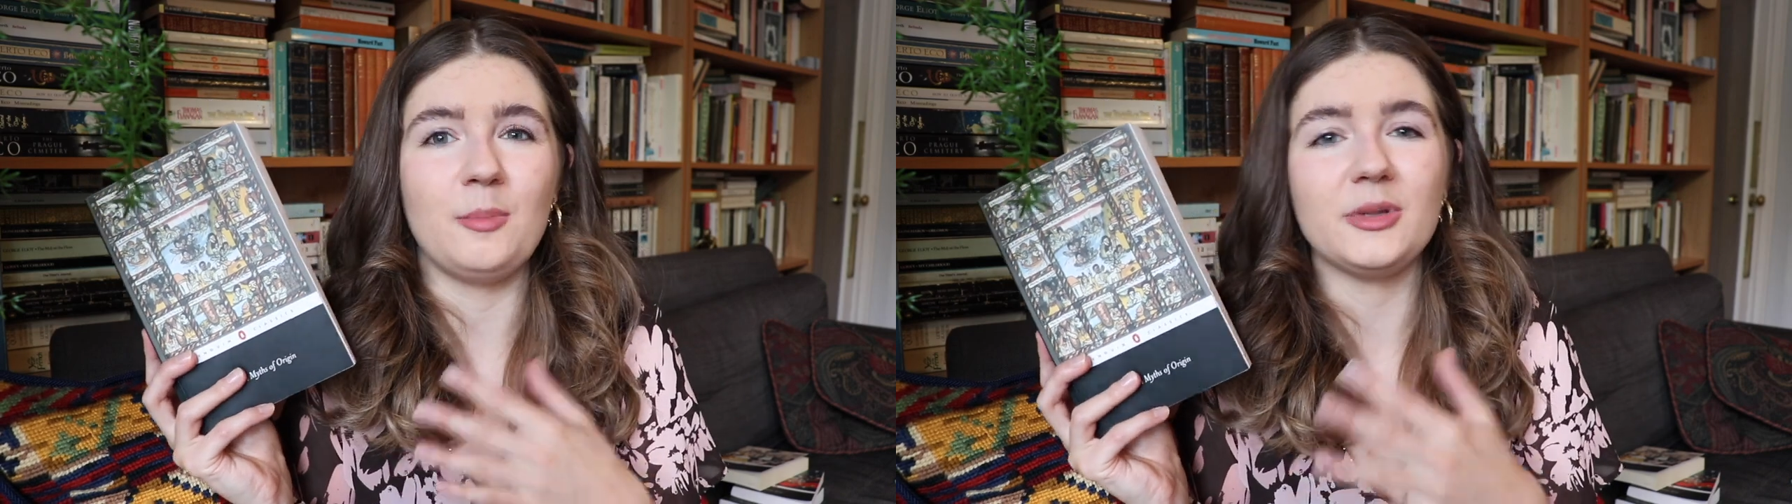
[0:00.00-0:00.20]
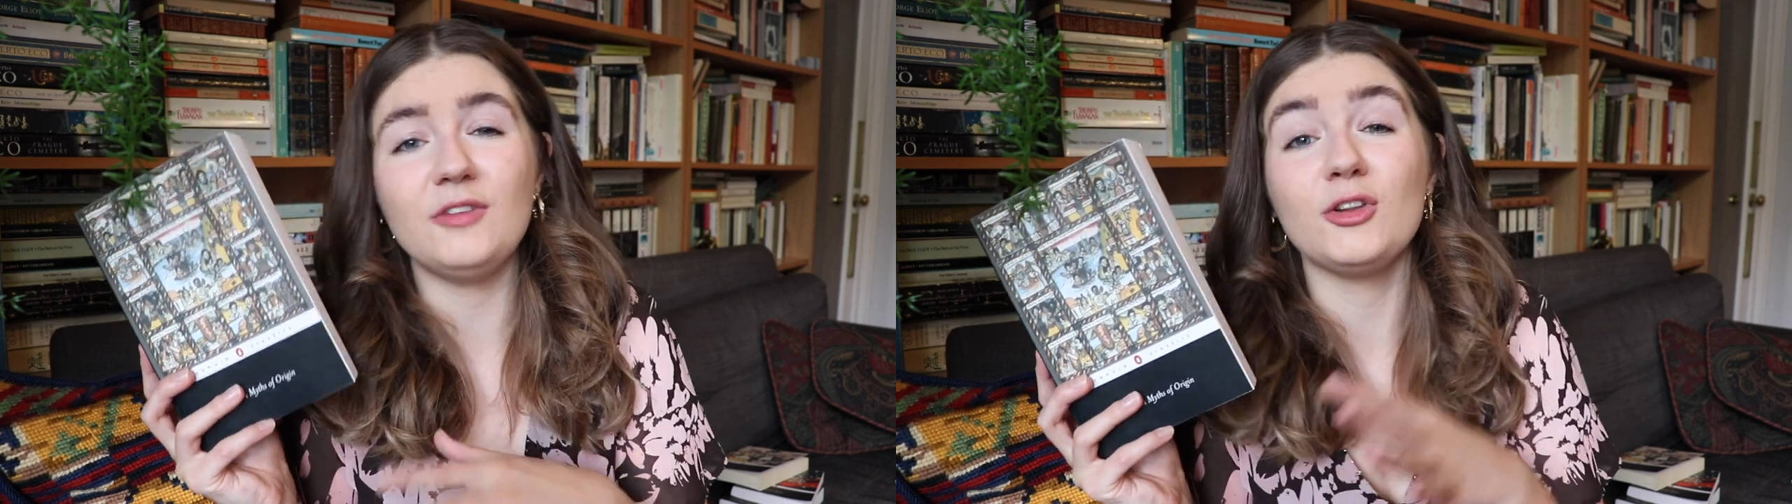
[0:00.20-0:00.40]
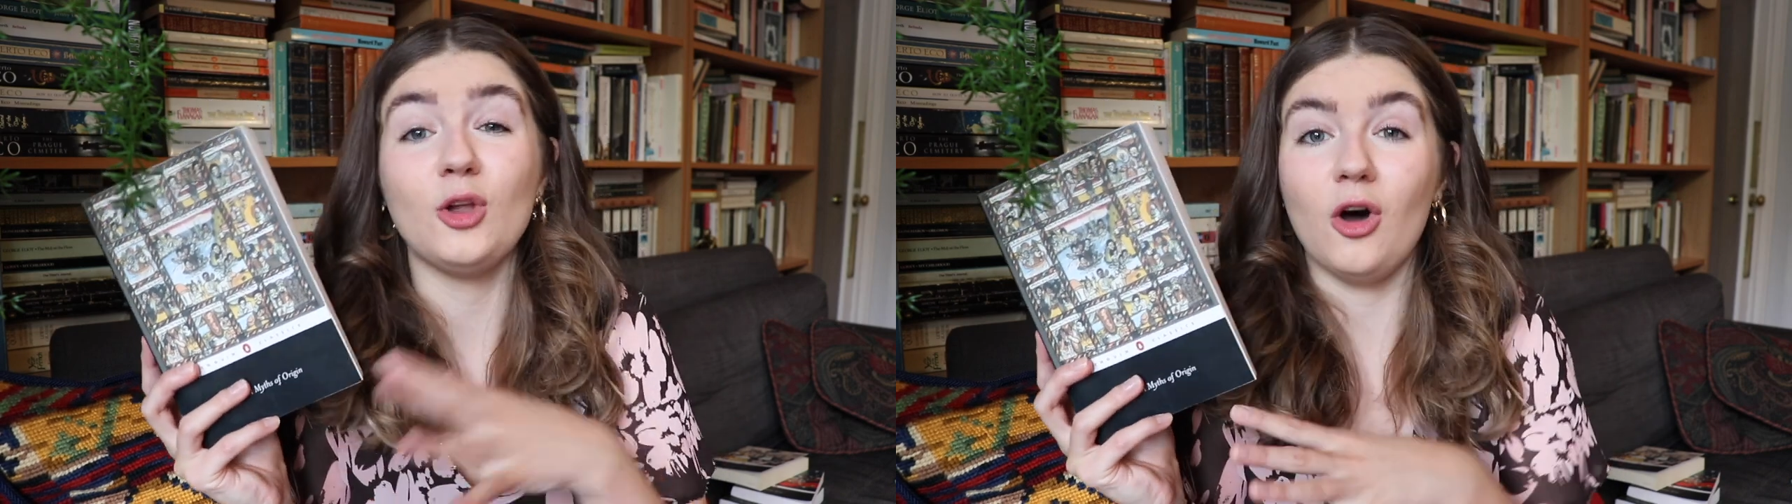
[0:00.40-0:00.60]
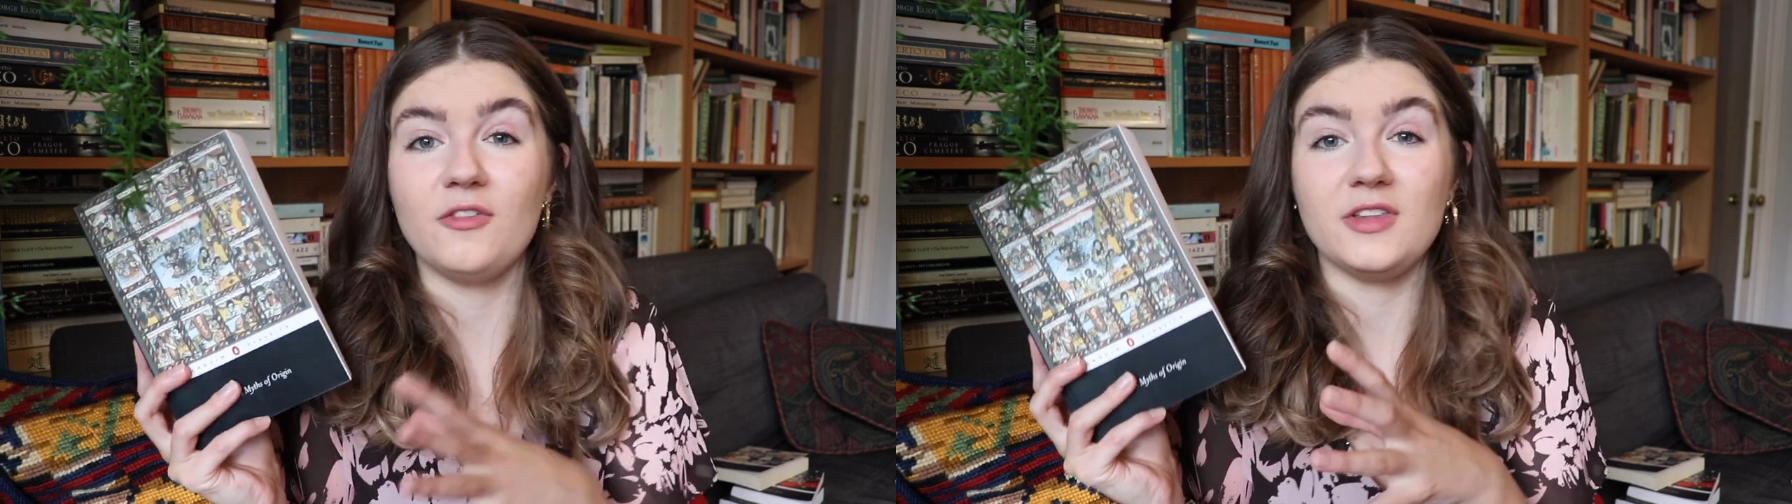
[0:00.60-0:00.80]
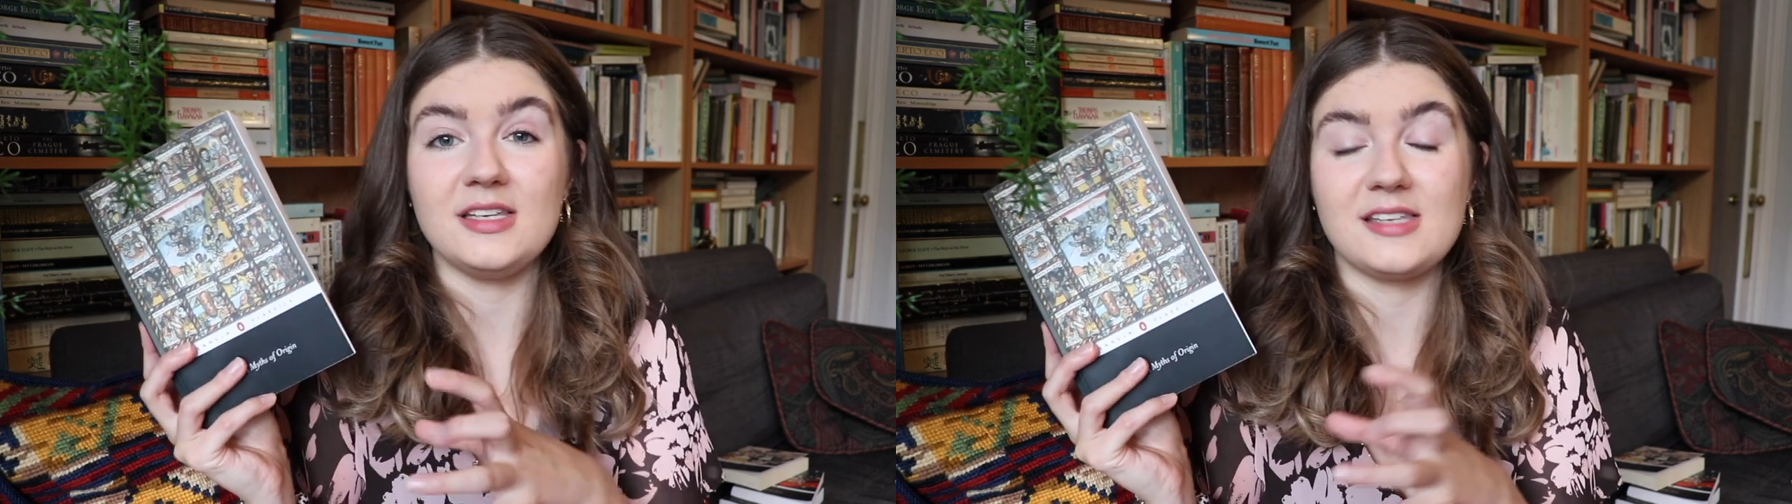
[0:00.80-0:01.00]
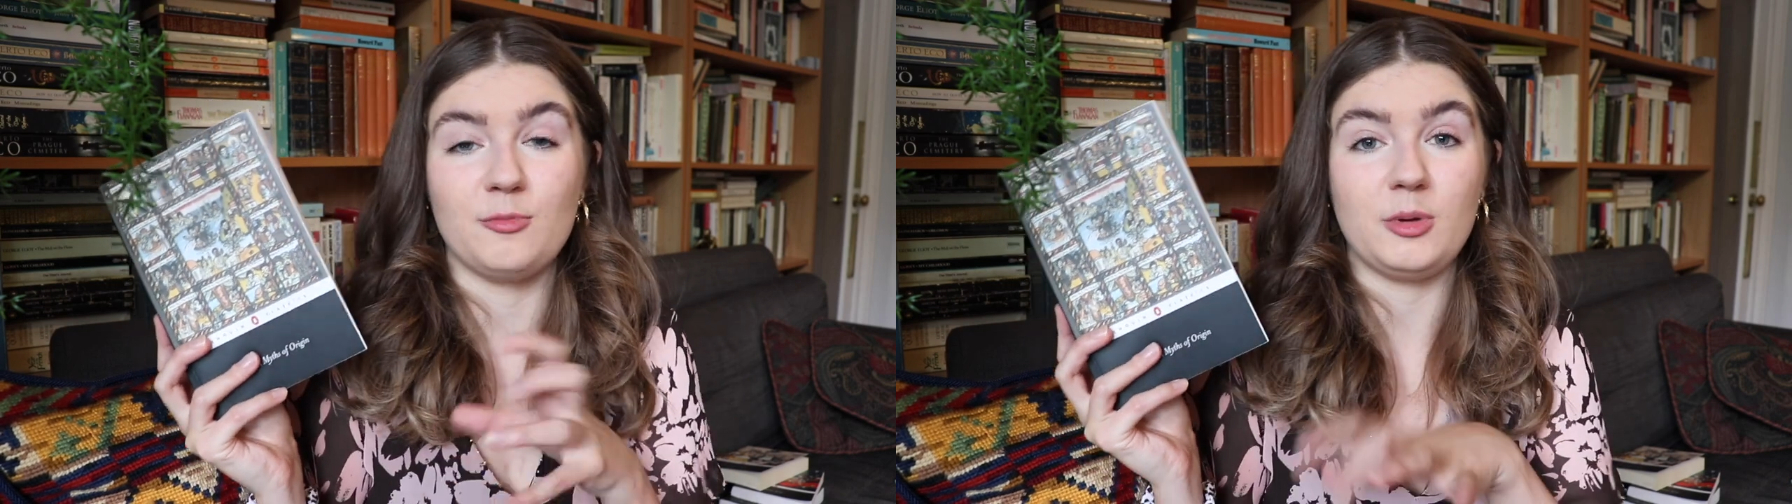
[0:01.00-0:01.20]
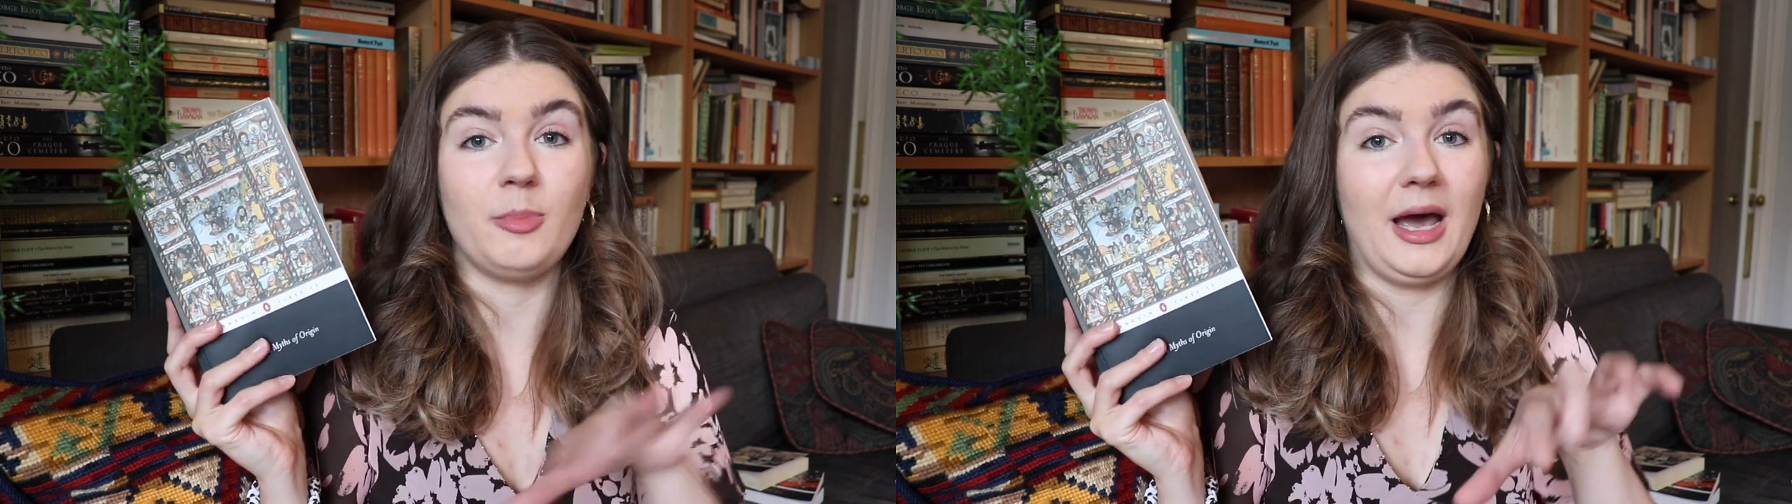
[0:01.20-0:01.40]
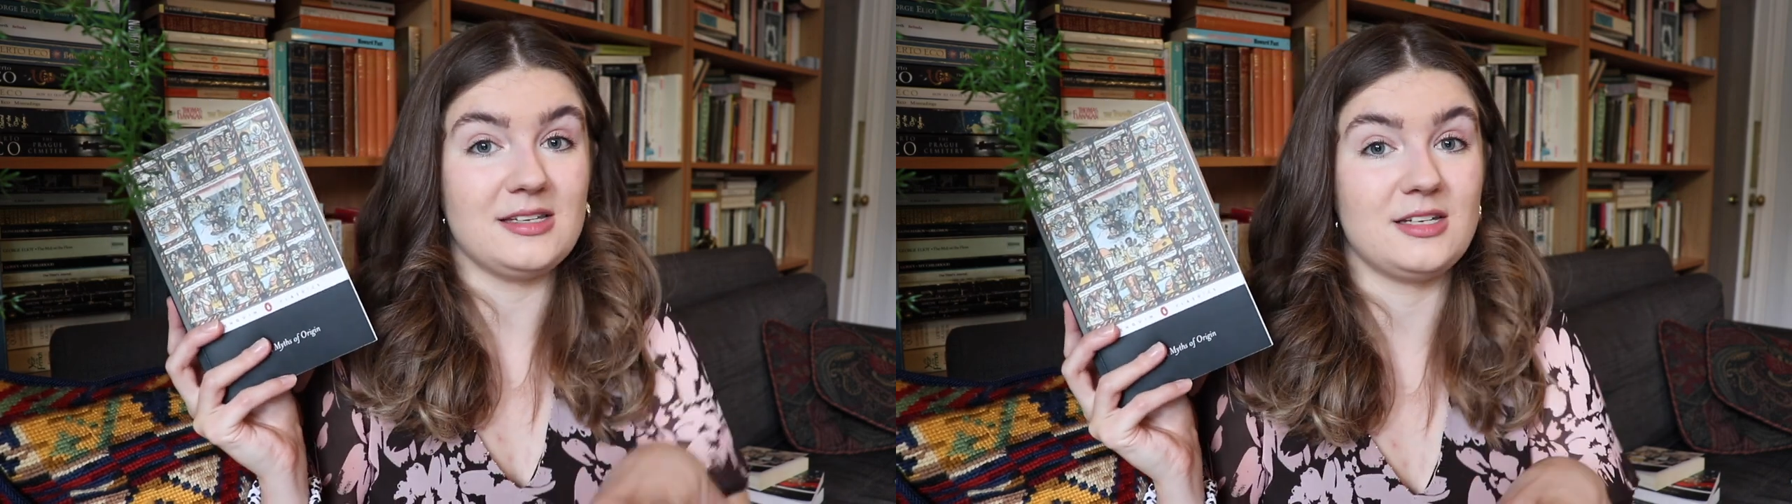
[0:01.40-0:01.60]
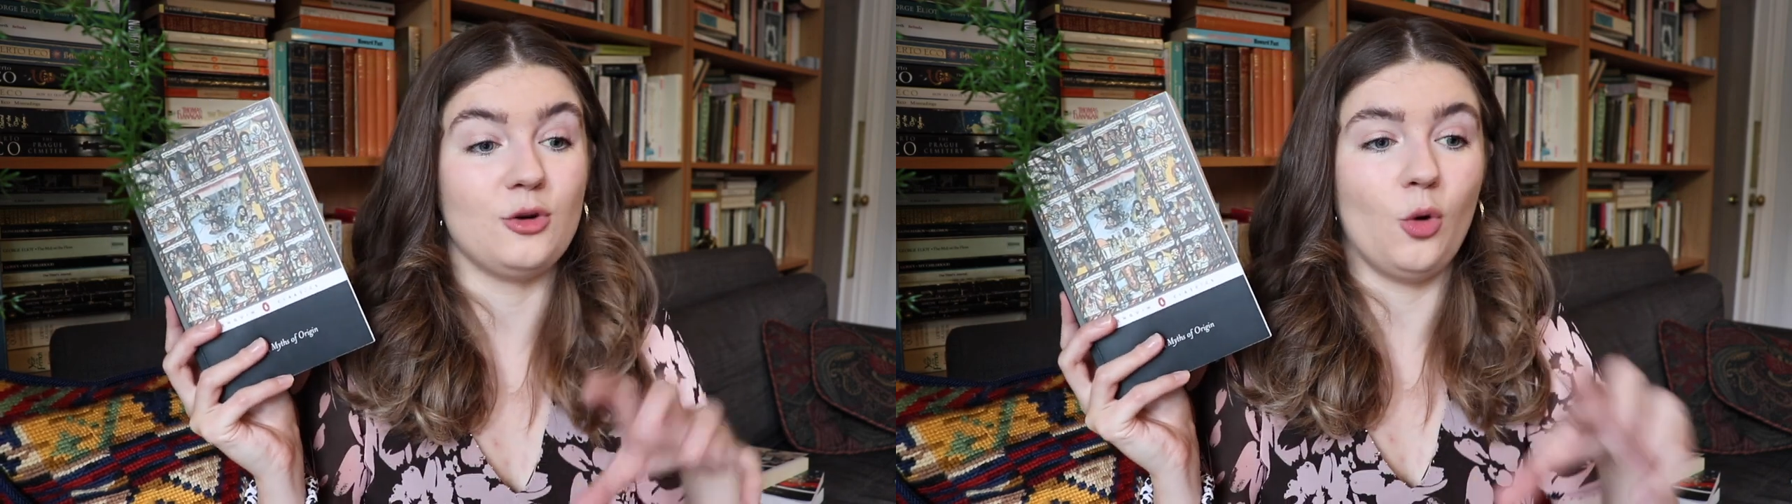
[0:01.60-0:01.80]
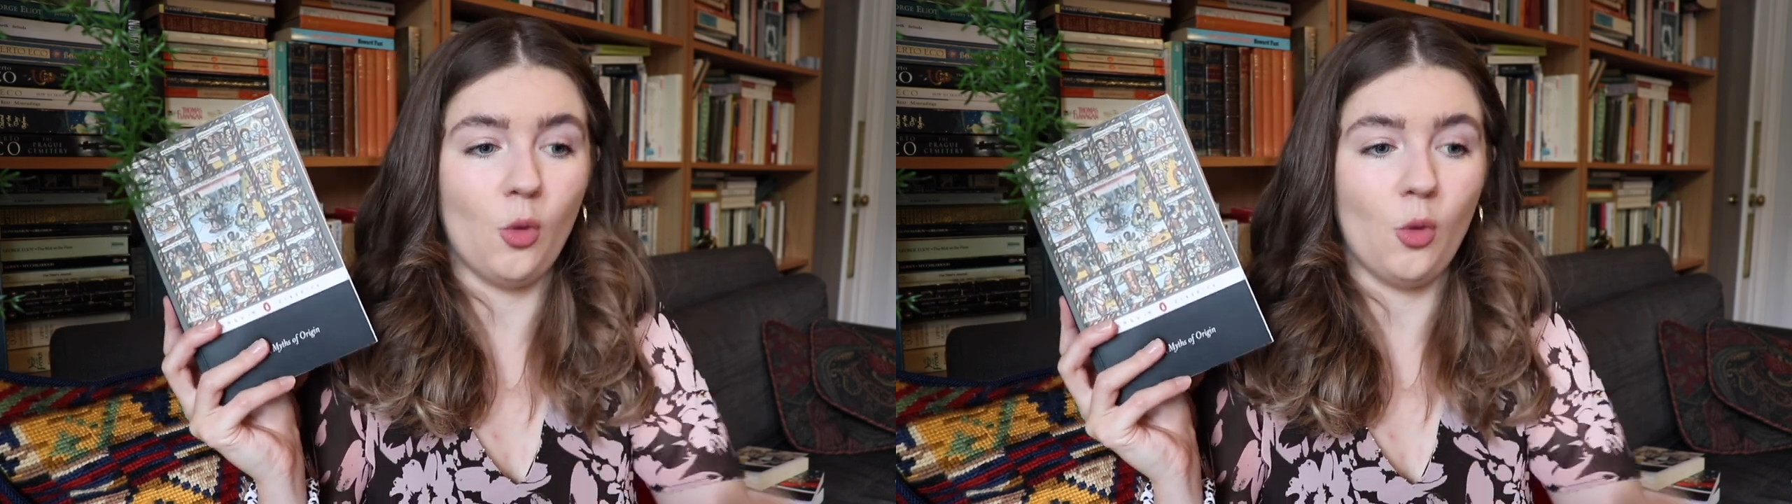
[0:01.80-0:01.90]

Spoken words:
I believe a lot of these have been passed down